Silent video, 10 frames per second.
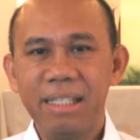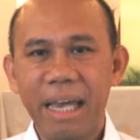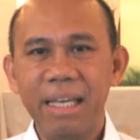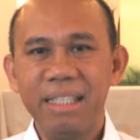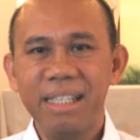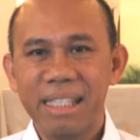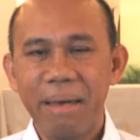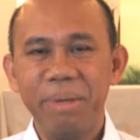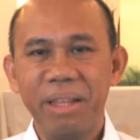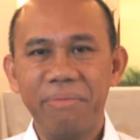
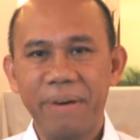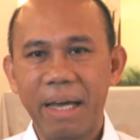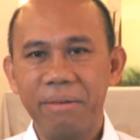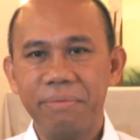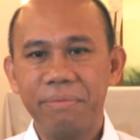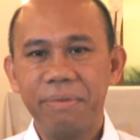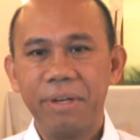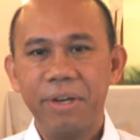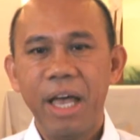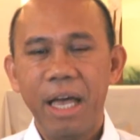1875,
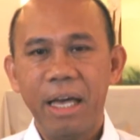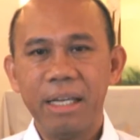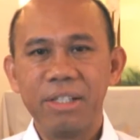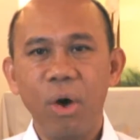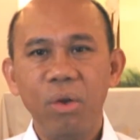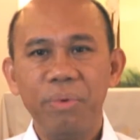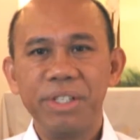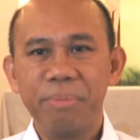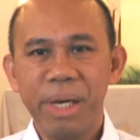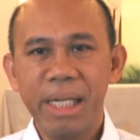has always
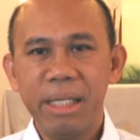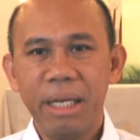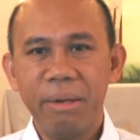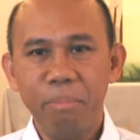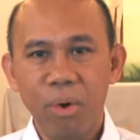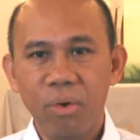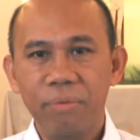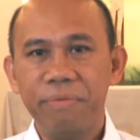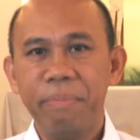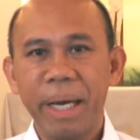been
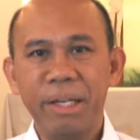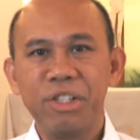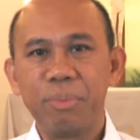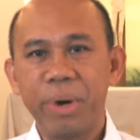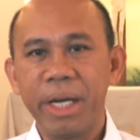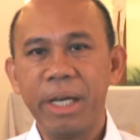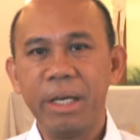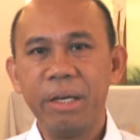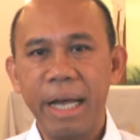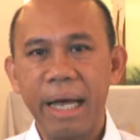involved in
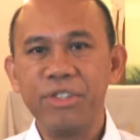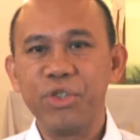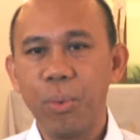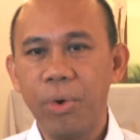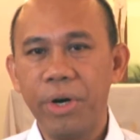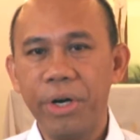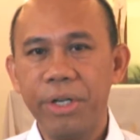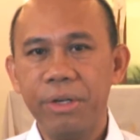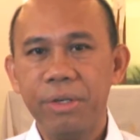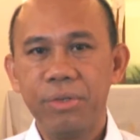spreading God's
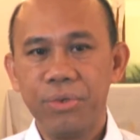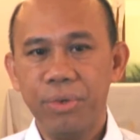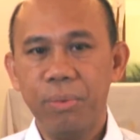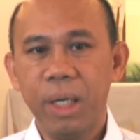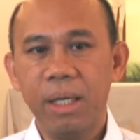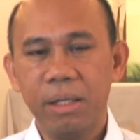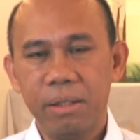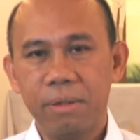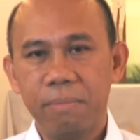Word to the world